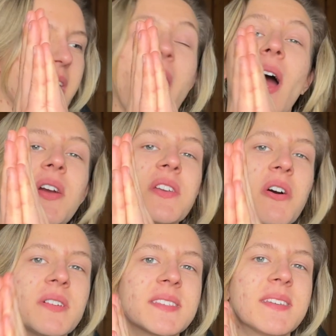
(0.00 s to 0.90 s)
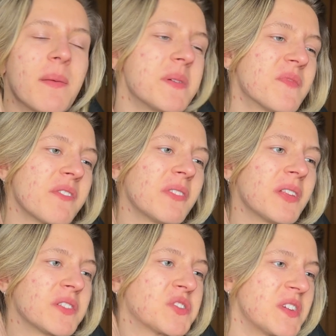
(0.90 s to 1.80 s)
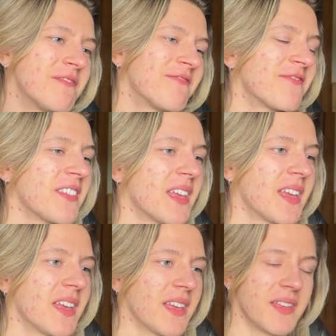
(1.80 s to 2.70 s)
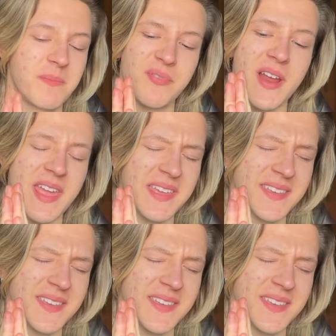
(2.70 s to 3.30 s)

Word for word: I already know I'm in for a little treat. Pray.